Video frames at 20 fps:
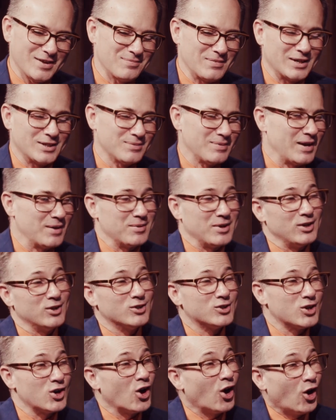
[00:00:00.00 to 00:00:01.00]
makes me happy. You
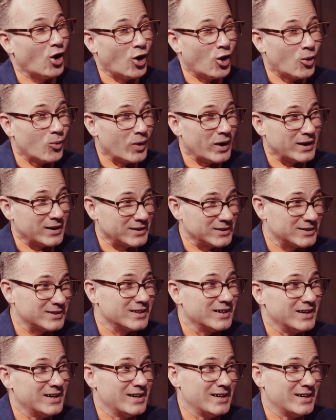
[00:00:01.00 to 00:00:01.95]
should always